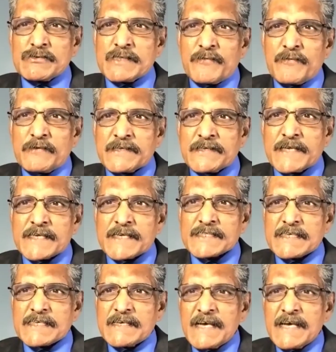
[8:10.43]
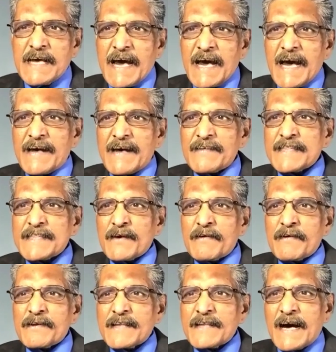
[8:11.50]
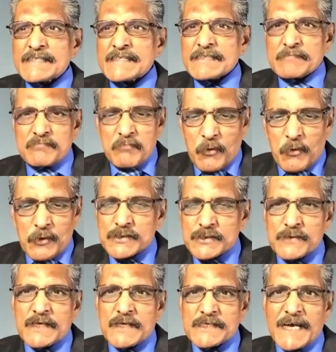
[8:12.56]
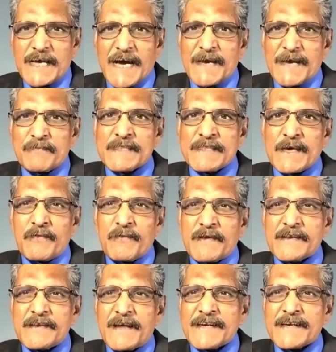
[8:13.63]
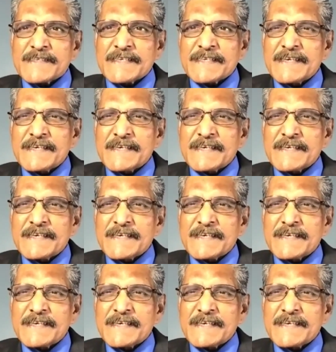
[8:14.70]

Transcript: They will not, most of the time, they will not